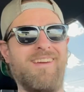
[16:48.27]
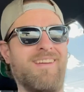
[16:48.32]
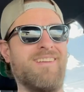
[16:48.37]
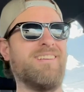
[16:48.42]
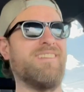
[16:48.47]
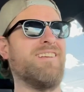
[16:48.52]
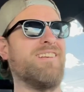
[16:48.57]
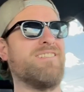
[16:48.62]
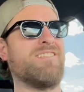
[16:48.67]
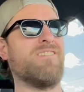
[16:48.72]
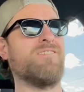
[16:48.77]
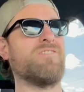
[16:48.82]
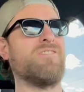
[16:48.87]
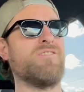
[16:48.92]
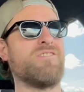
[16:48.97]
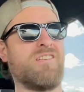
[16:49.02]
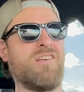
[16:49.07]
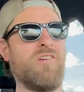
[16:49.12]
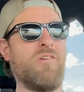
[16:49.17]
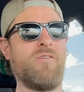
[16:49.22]
and don't
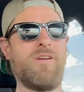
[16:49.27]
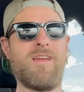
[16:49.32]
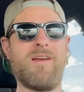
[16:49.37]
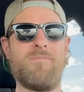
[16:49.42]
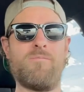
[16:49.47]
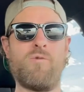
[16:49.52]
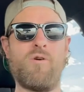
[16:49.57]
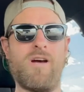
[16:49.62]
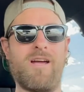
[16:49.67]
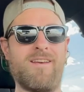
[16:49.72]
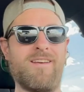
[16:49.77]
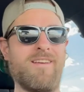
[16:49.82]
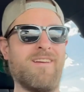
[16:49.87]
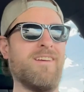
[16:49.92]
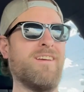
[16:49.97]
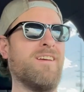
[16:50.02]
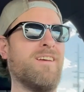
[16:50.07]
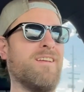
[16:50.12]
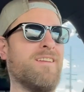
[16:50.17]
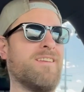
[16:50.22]
use an OEM one.
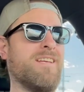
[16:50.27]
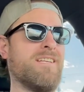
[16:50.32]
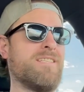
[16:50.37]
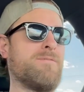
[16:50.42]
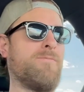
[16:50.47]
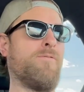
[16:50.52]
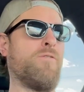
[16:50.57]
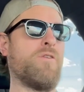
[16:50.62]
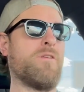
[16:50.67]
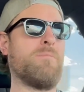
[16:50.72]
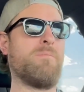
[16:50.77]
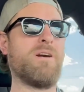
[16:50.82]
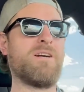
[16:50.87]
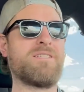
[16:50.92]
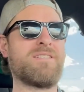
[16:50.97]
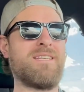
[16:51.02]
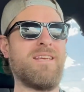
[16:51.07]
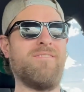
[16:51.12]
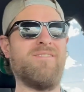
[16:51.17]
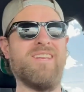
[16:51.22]
That's for the Mark
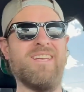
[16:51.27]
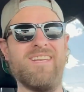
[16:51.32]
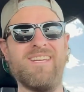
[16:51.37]
7.